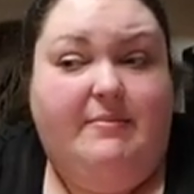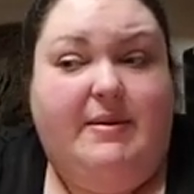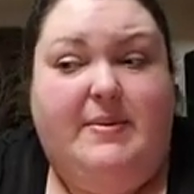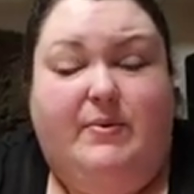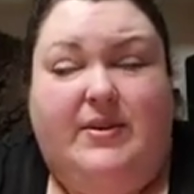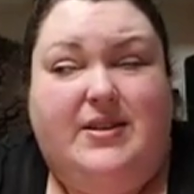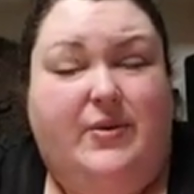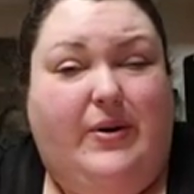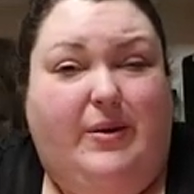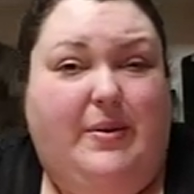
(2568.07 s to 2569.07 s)
maybe once in
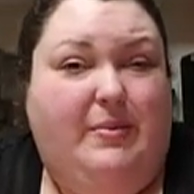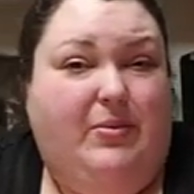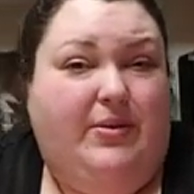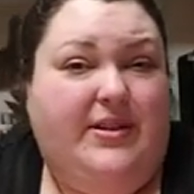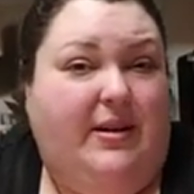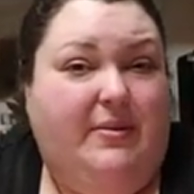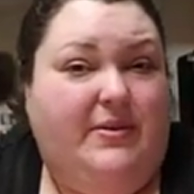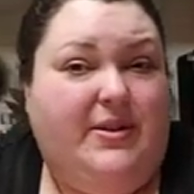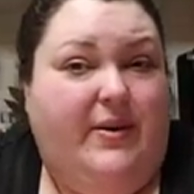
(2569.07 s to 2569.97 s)
a while people will tell me what's